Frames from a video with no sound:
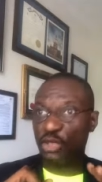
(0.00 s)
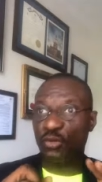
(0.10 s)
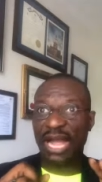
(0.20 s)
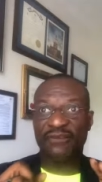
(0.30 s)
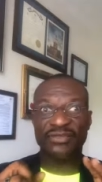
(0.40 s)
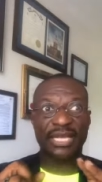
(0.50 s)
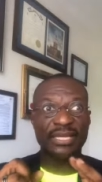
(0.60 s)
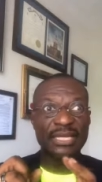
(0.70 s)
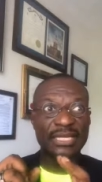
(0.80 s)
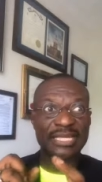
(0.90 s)
and you have
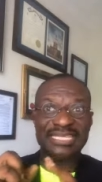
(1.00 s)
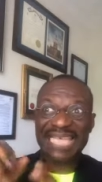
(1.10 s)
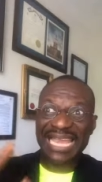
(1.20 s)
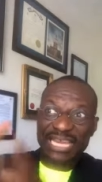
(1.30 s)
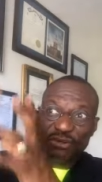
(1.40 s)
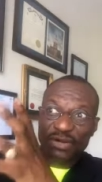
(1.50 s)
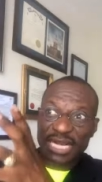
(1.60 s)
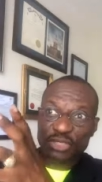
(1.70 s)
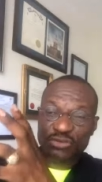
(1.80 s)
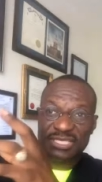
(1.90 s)
the the
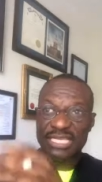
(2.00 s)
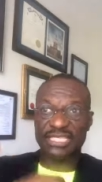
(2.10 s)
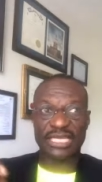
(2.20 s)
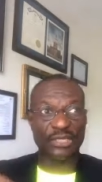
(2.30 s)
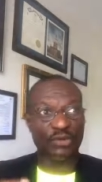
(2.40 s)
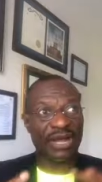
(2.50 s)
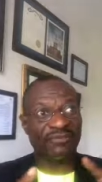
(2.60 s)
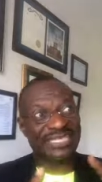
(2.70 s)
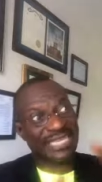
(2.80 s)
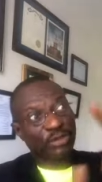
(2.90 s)
sanhedrin association you
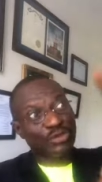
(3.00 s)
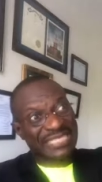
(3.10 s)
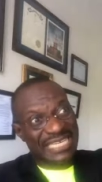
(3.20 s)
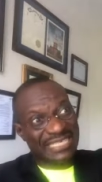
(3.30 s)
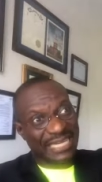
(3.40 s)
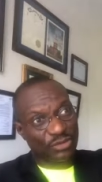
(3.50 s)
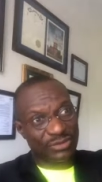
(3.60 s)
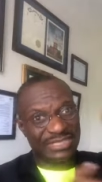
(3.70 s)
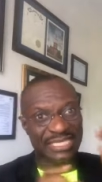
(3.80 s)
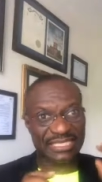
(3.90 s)
have the sadducees
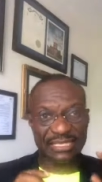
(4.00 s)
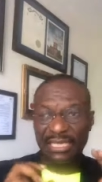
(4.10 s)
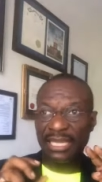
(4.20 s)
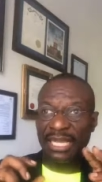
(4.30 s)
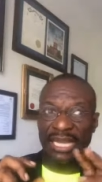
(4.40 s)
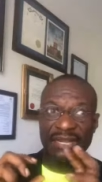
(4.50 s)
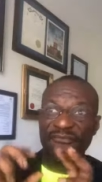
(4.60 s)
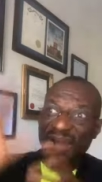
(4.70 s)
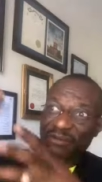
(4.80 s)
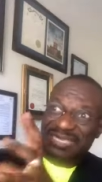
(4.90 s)
association and
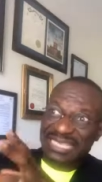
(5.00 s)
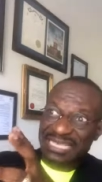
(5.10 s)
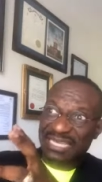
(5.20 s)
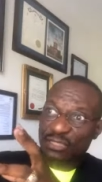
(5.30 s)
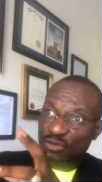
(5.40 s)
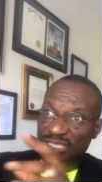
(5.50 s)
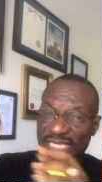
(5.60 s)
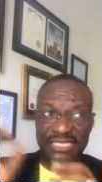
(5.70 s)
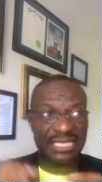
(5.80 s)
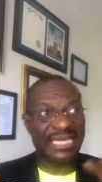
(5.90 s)
the pharisees
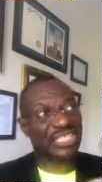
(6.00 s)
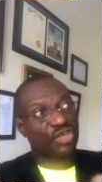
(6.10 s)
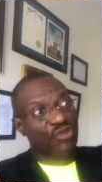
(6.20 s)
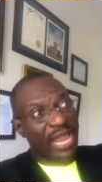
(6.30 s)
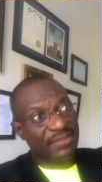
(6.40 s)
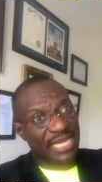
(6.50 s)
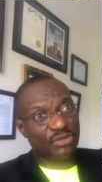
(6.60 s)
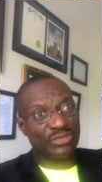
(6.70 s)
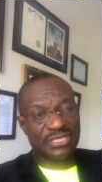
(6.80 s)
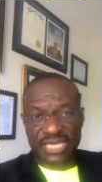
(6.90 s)
association the scribes
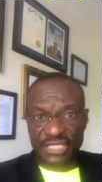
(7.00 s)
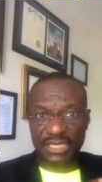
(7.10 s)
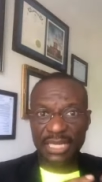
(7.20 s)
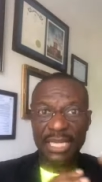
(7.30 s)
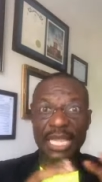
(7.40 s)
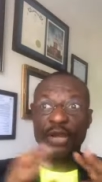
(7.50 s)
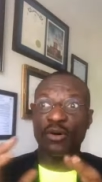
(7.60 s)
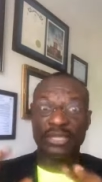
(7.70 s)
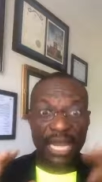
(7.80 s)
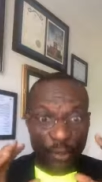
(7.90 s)
association
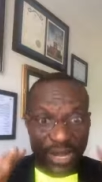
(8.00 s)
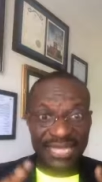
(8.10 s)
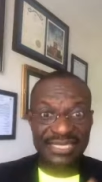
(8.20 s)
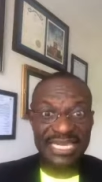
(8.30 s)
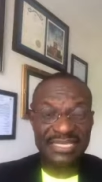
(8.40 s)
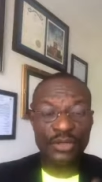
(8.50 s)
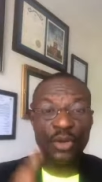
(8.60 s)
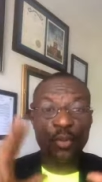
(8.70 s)
and all that and we are seeing